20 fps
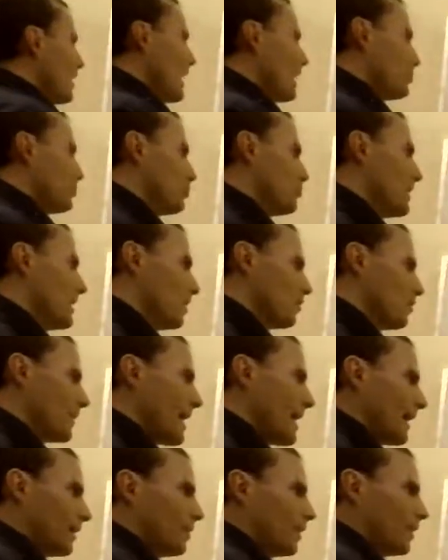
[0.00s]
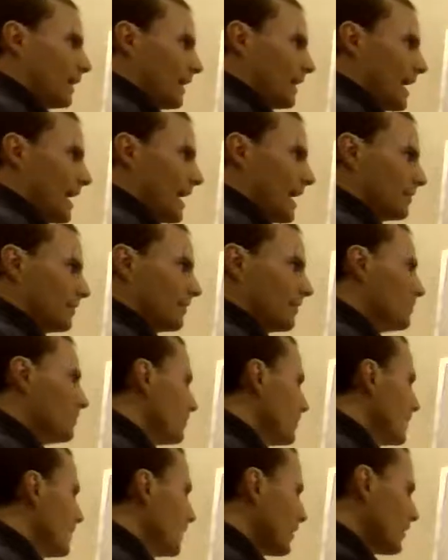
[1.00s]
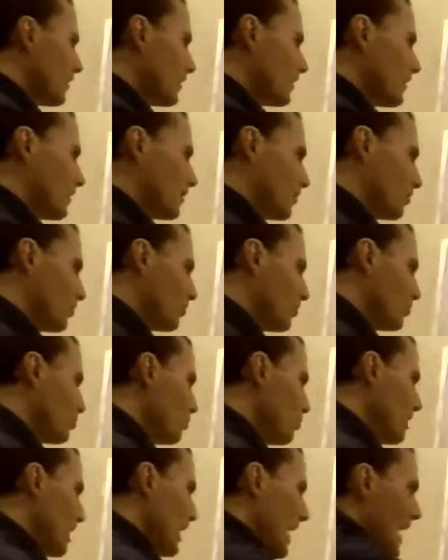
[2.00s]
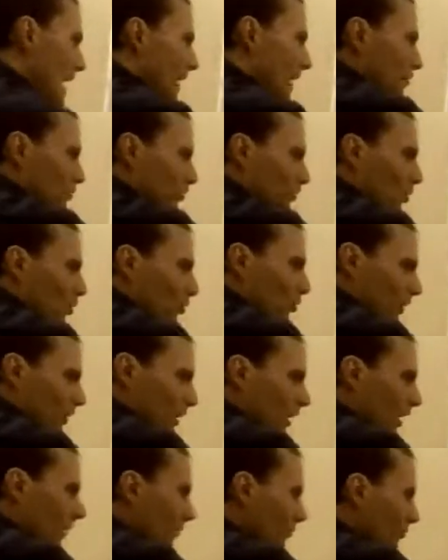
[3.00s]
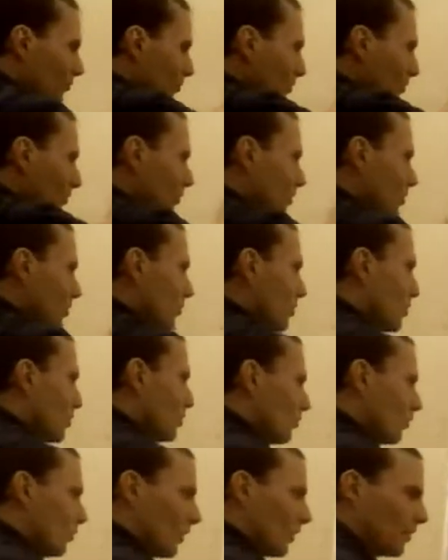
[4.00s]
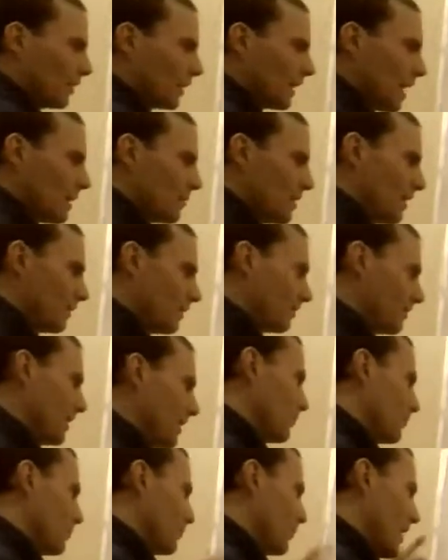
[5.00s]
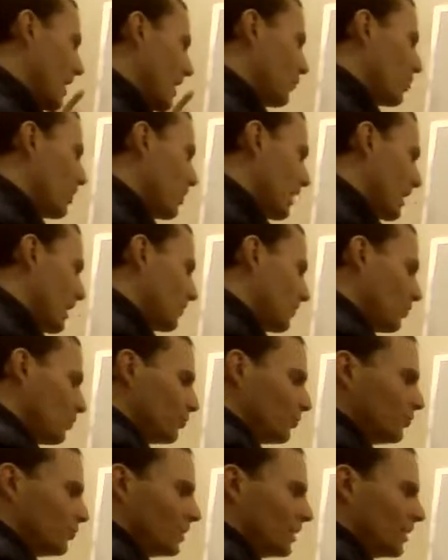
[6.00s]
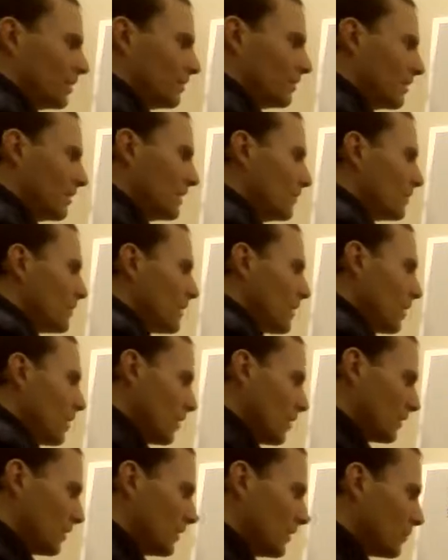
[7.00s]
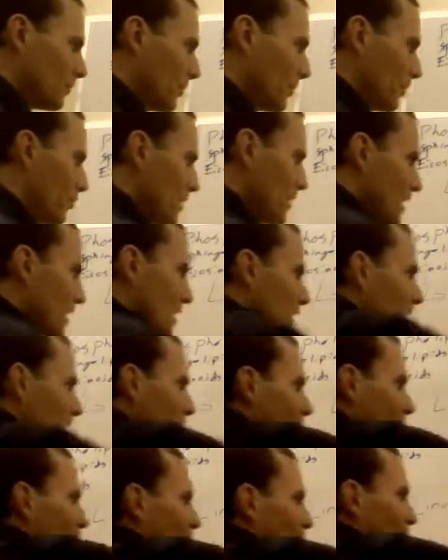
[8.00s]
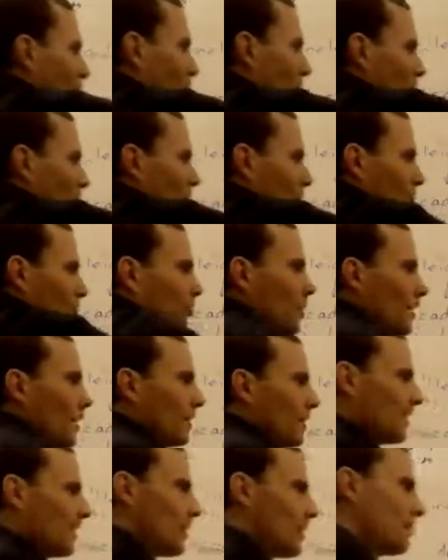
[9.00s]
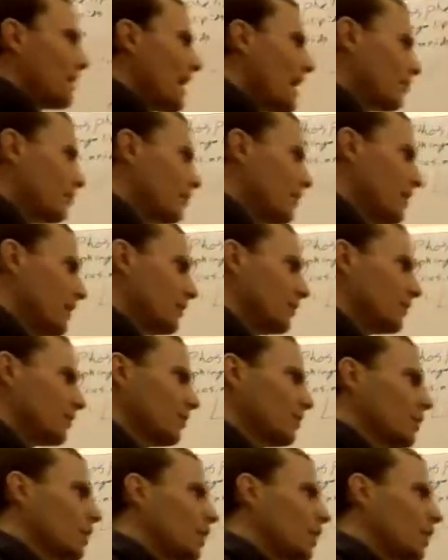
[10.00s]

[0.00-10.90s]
how do you make arachidonic acid? Number 2, how do you pull it off? What are the lipase names, A1, A2, C, and D? And then number 3, what are the two enzyme pathways,